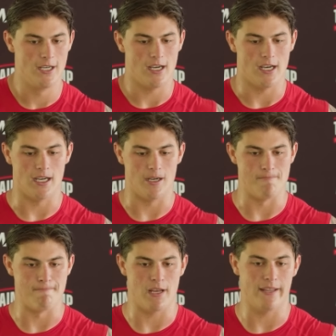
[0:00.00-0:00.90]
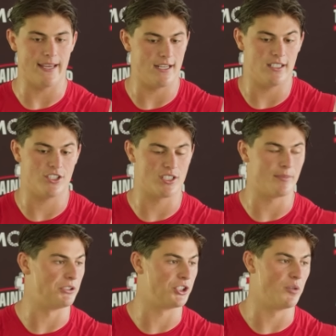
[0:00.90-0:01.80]
Um, and then it's just
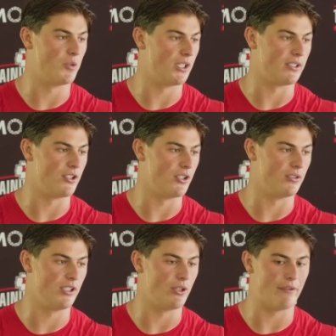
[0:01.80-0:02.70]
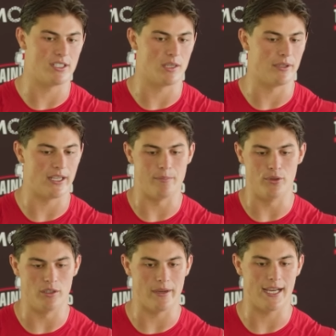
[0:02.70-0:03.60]
about showing what I can do. You know, every time I get the
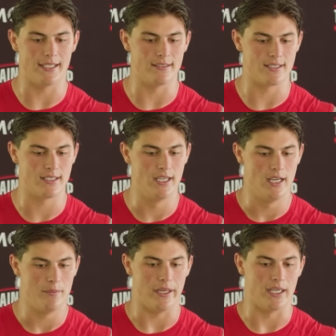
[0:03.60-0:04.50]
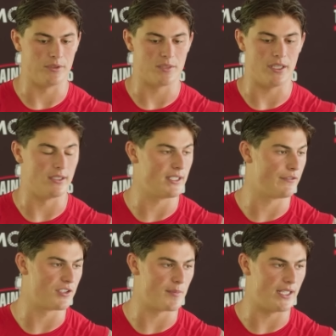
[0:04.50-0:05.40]
ball in my hands, being able to be a
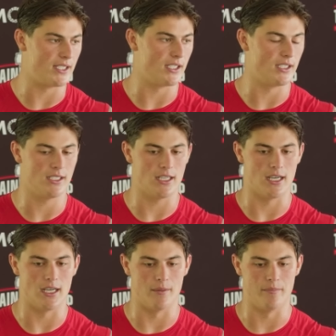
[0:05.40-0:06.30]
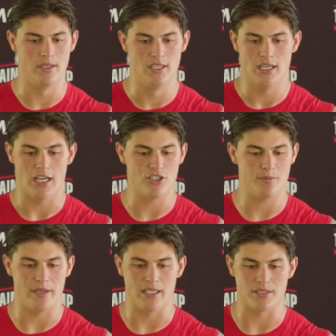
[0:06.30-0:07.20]
difference maker, um, and just
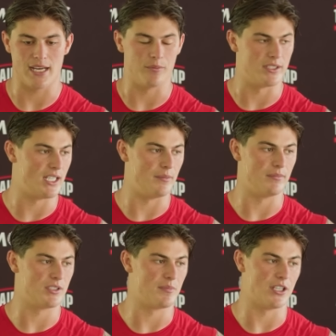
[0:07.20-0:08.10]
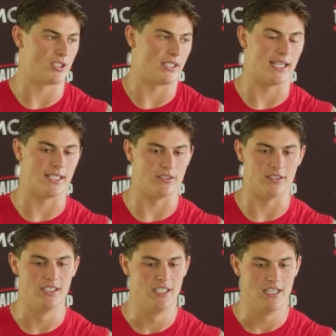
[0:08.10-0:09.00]
being able to help the team as much as I can.
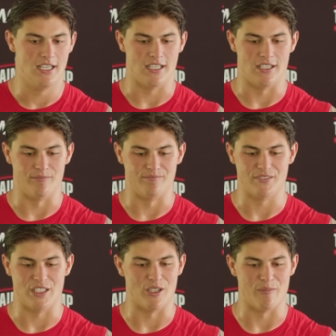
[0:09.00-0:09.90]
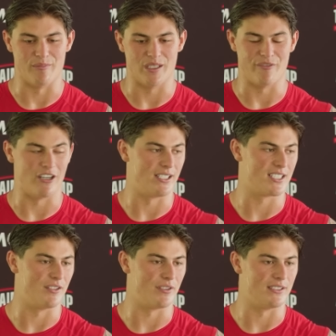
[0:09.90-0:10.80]
And um, you know, I'm, I'm very
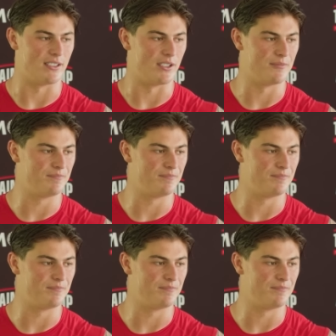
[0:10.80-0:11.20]
excited for that day.